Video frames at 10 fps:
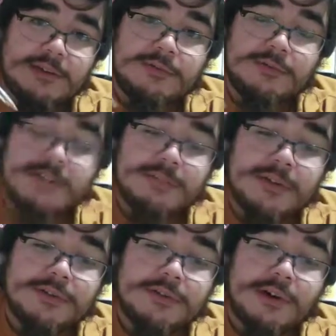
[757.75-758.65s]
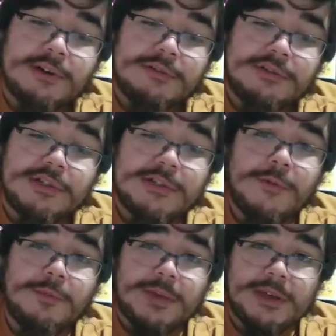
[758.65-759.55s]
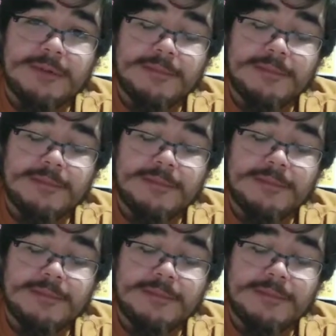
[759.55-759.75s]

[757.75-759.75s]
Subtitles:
showing special cartoons just for me.